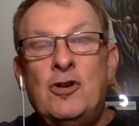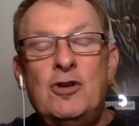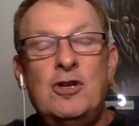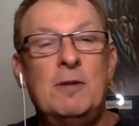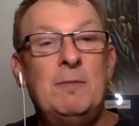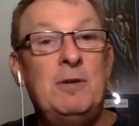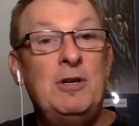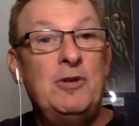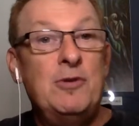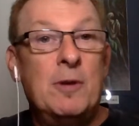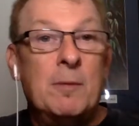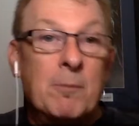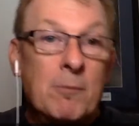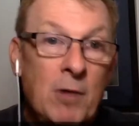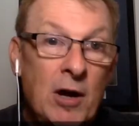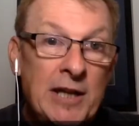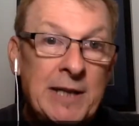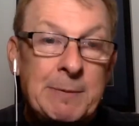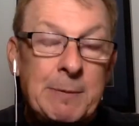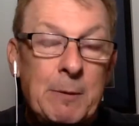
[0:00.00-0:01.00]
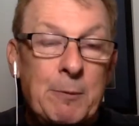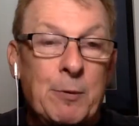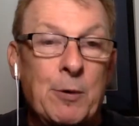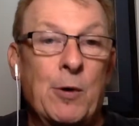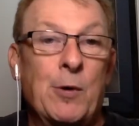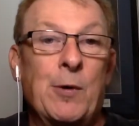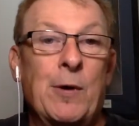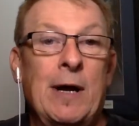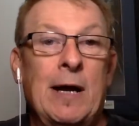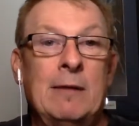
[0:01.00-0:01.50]
you should be doing multiple
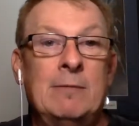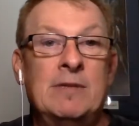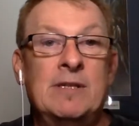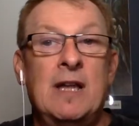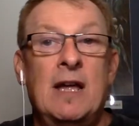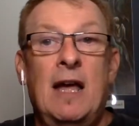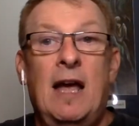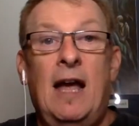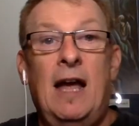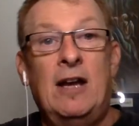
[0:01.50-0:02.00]
programs